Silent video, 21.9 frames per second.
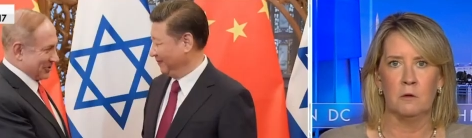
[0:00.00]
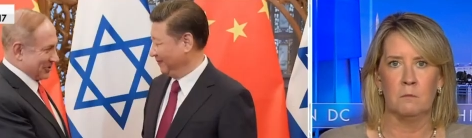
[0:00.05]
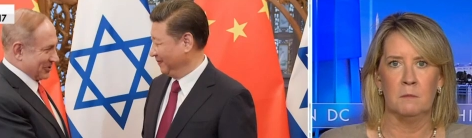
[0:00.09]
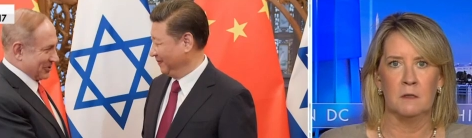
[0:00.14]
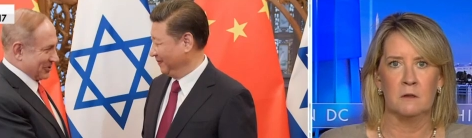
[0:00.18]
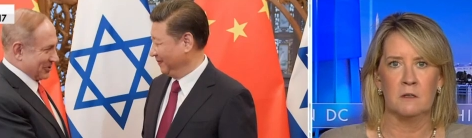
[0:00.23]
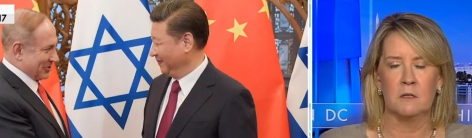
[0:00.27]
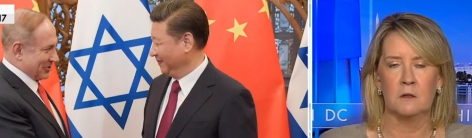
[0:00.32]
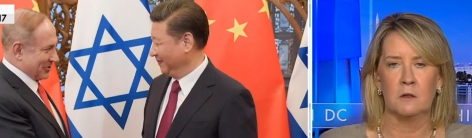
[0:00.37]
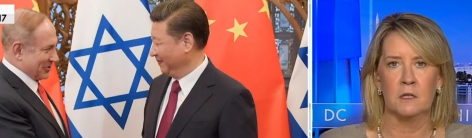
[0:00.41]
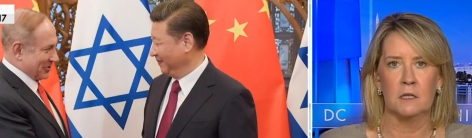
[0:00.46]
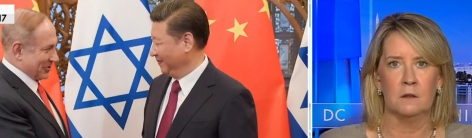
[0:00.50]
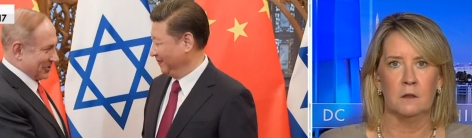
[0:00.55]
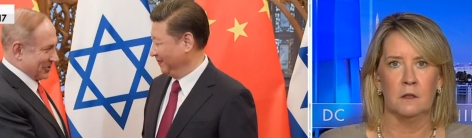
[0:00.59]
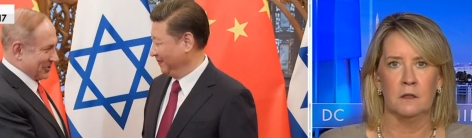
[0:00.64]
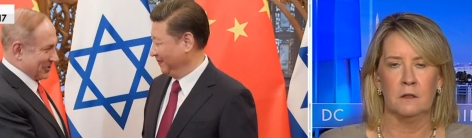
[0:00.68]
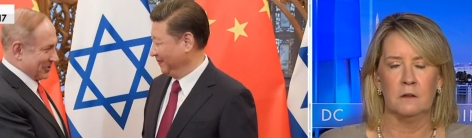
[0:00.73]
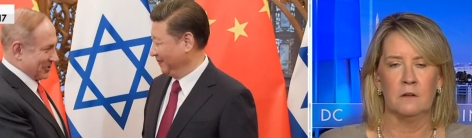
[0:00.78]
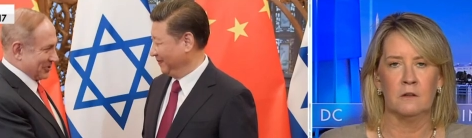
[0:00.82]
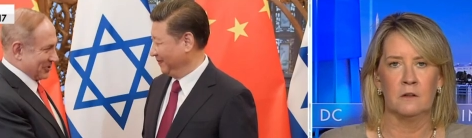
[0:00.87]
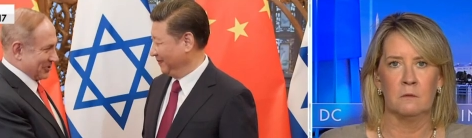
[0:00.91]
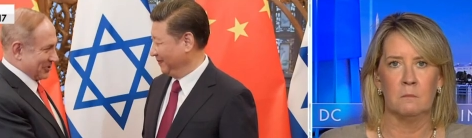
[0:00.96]

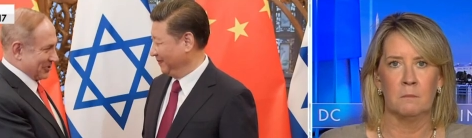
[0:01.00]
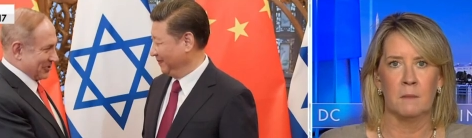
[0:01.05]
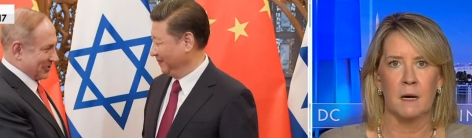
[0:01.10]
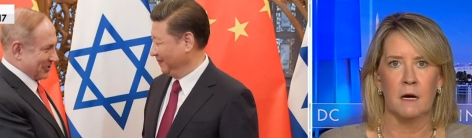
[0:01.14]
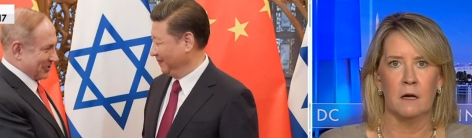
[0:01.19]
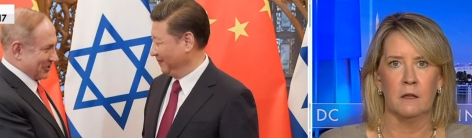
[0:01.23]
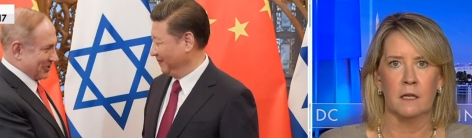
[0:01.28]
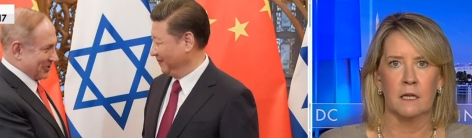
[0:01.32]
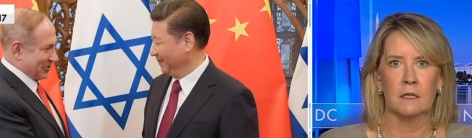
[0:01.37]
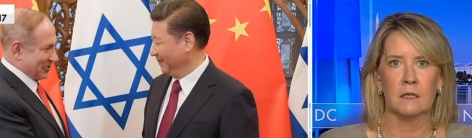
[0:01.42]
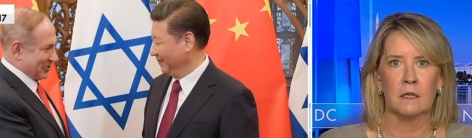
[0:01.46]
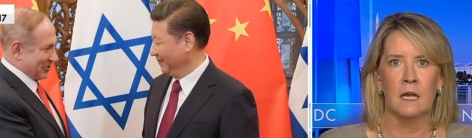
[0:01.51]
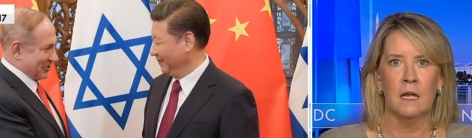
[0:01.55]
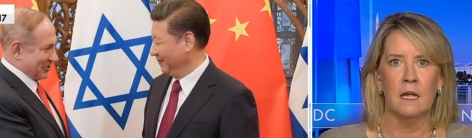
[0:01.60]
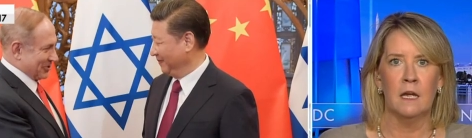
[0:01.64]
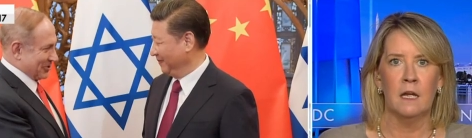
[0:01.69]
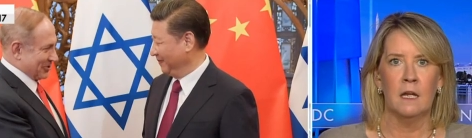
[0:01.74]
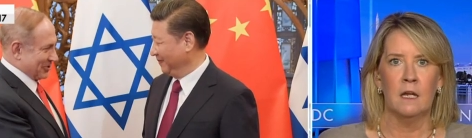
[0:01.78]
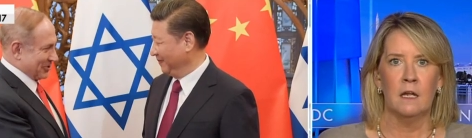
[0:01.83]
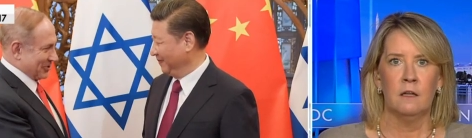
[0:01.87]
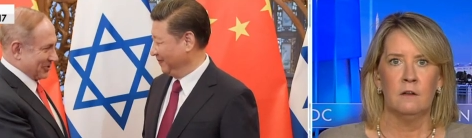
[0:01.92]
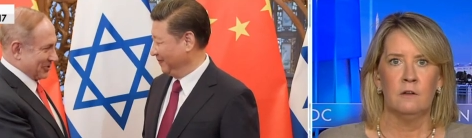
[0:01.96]
Speaker 1: material and symbolic,
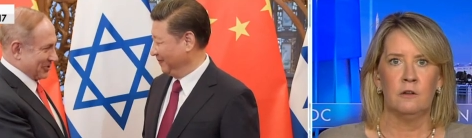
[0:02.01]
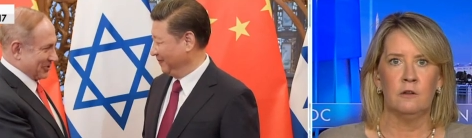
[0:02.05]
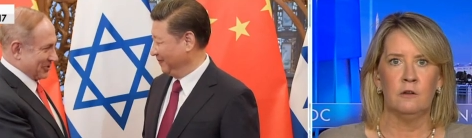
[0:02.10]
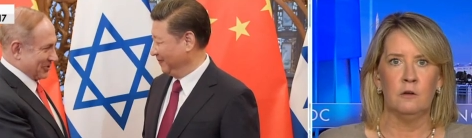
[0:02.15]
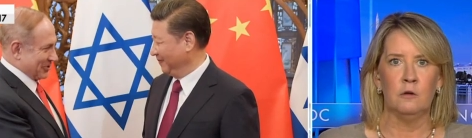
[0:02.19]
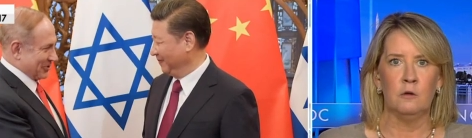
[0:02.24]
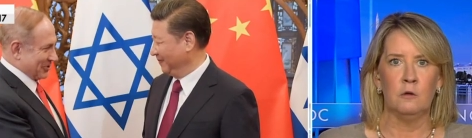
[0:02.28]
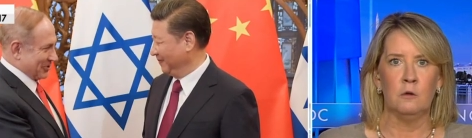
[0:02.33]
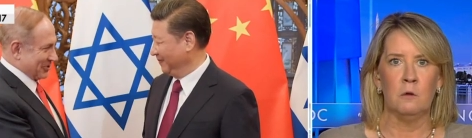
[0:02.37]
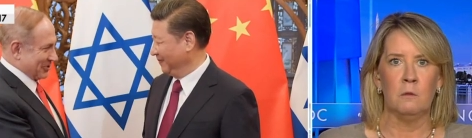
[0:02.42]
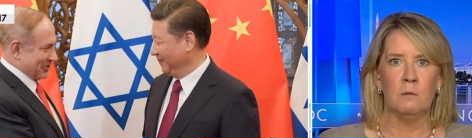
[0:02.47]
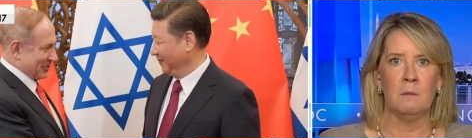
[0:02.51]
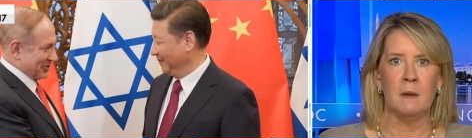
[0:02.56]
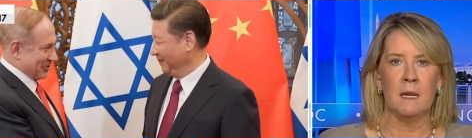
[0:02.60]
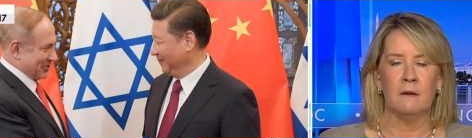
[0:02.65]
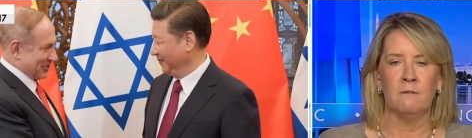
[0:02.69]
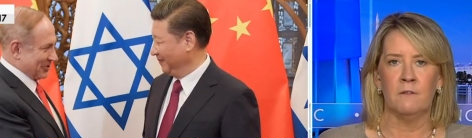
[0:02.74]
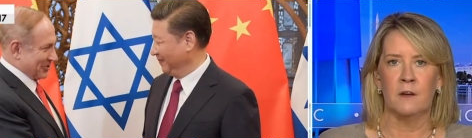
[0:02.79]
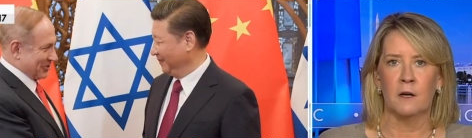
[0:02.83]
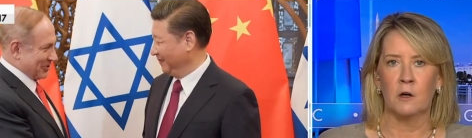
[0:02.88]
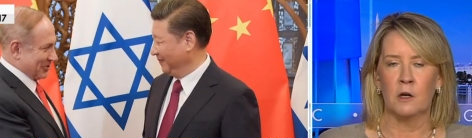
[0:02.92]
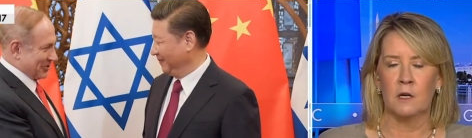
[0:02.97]
to
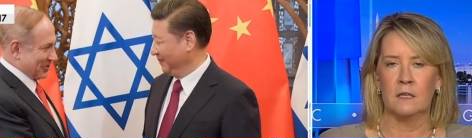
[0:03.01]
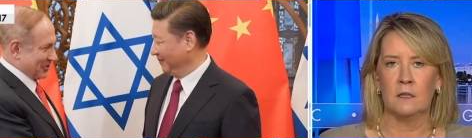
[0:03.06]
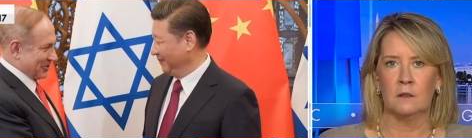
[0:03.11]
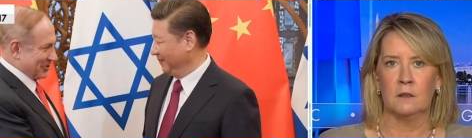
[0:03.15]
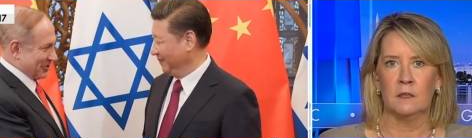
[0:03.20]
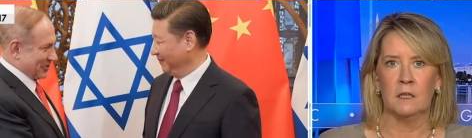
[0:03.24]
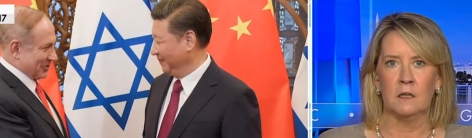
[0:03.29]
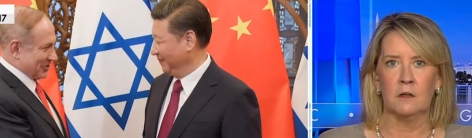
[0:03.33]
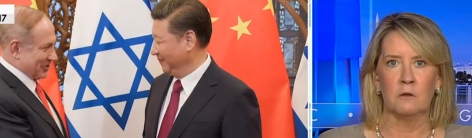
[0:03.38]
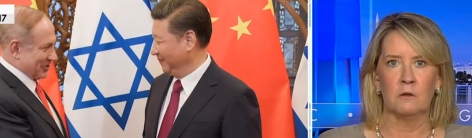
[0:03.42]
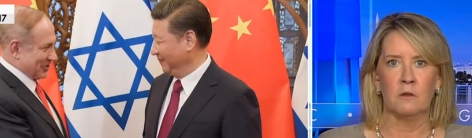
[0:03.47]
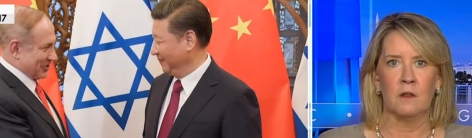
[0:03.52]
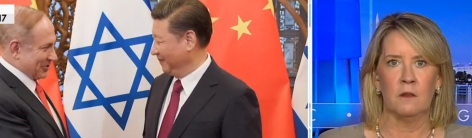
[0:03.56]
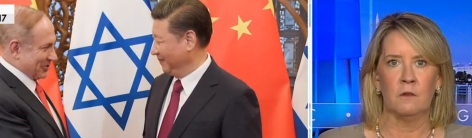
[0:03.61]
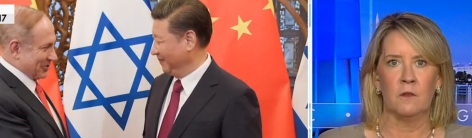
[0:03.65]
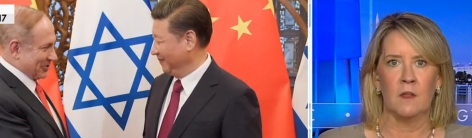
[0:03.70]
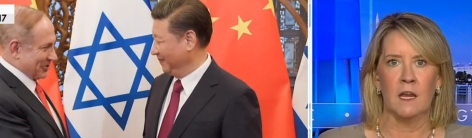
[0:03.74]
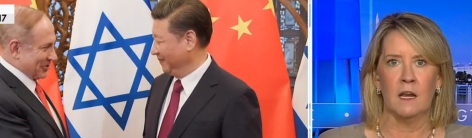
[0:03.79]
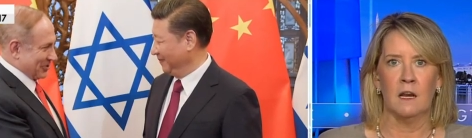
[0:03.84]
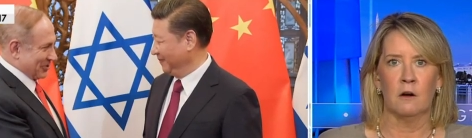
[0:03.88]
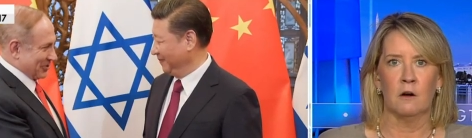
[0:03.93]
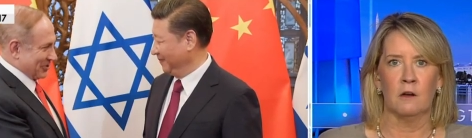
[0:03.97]
make very clear
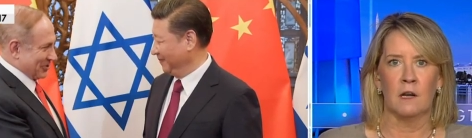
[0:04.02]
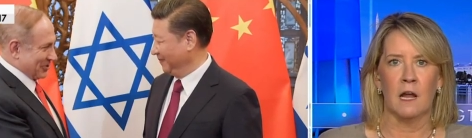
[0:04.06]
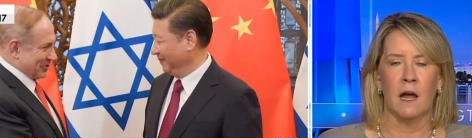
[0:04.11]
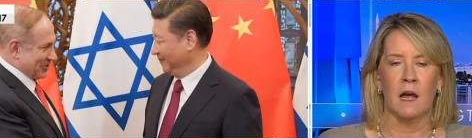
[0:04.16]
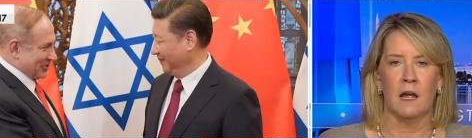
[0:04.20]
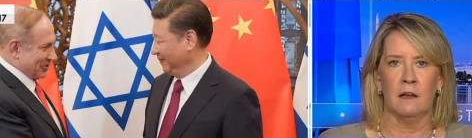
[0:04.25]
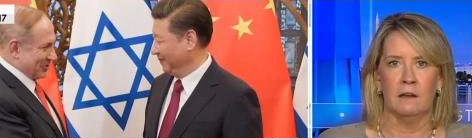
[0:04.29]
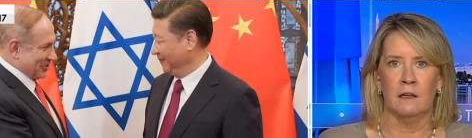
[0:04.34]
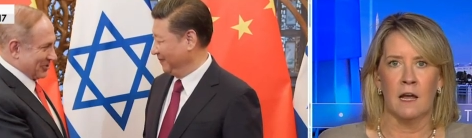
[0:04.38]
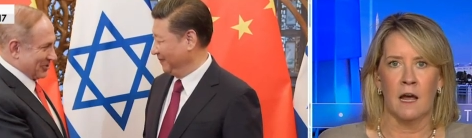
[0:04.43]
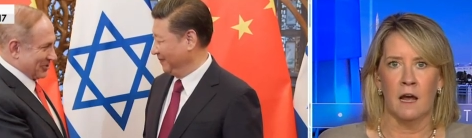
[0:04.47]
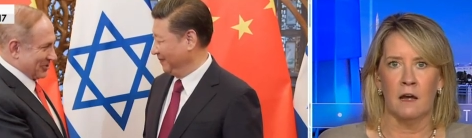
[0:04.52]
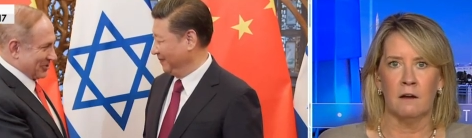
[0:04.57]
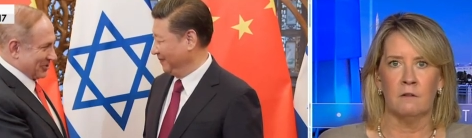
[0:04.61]
that they are not